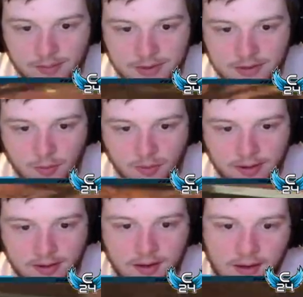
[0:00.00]
up his
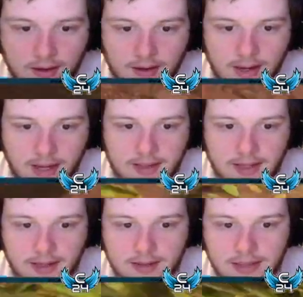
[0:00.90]
boy, and
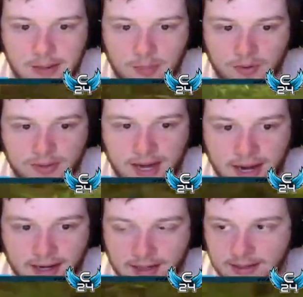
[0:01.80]
then they both
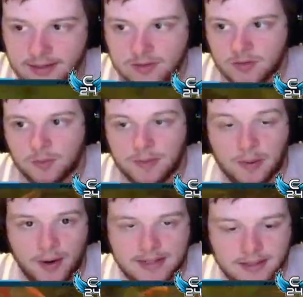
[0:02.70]
die. That's just going to be
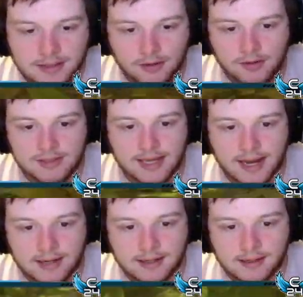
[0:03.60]
wasted kills that
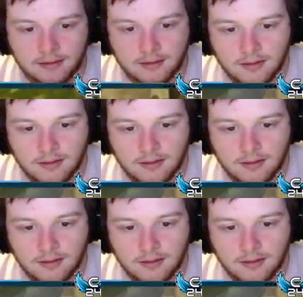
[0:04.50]
I need.